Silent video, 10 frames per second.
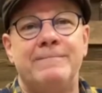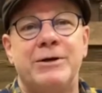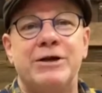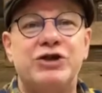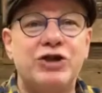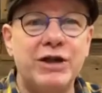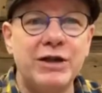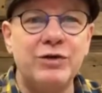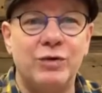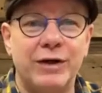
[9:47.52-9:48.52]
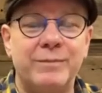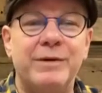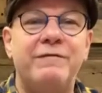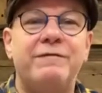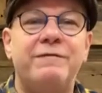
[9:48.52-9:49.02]
continually
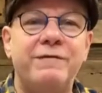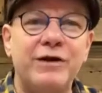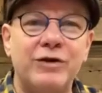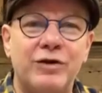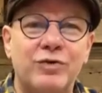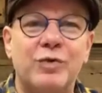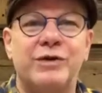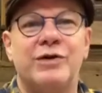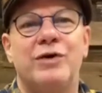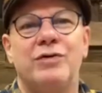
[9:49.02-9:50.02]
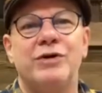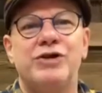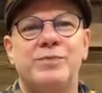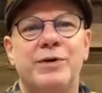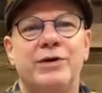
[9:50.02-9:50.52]
be filled with the Holy
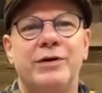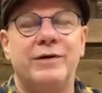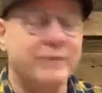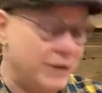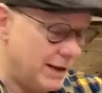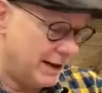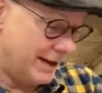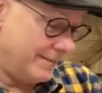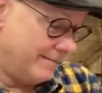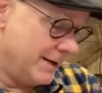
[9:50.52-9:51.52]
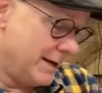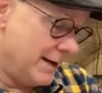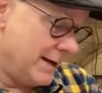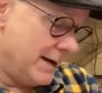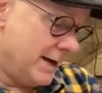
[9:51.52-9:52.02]
Spirit of God.
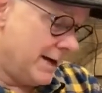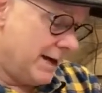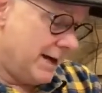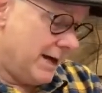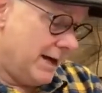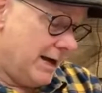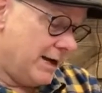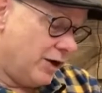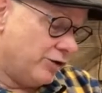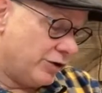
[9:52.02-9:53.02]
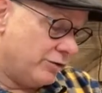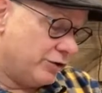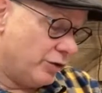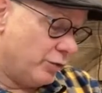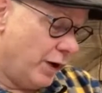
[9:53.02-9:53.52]
He goes on
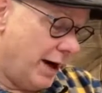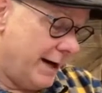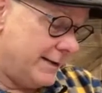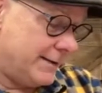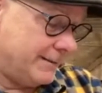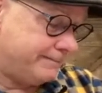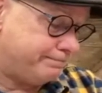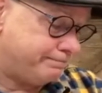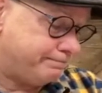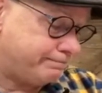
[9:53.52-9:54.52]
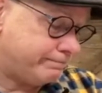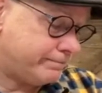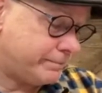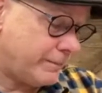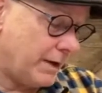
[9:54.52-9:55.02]
to write,
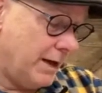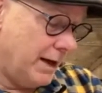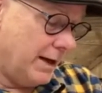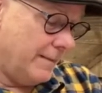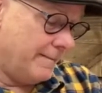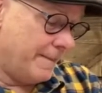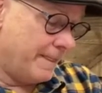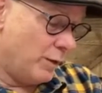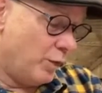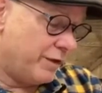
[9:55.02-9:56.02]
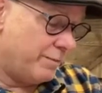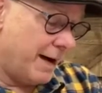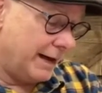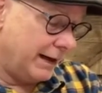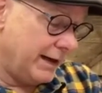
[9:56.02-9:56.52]
with
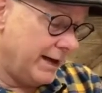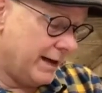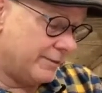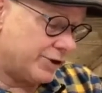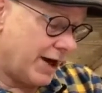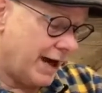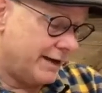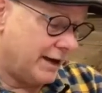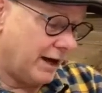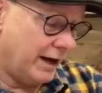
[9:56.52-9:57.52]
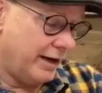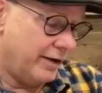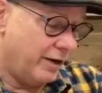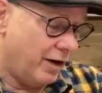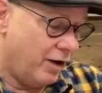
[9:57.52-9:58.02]
my lips I
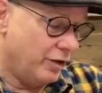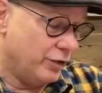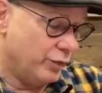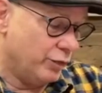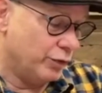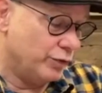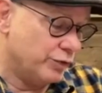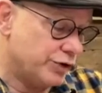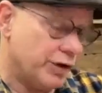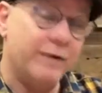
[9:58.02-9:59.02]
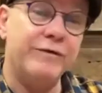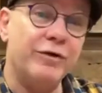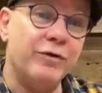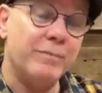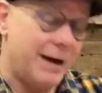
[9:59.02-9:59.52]
declare all the rules of
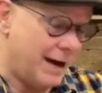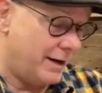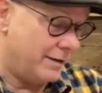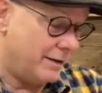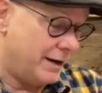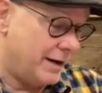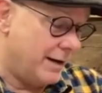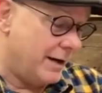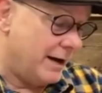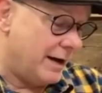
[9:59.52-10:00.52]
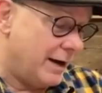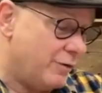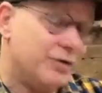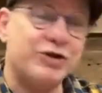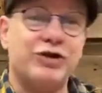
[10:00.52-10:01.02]
your mouth. I
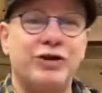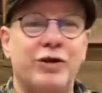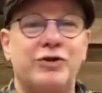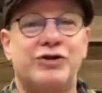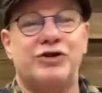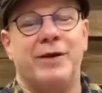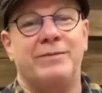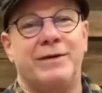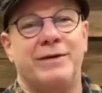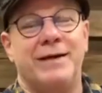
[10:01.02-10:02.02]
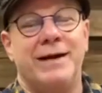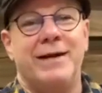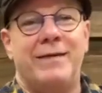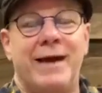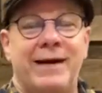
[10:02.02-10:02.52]
want us to notice something,
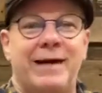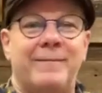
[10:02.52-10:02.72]
that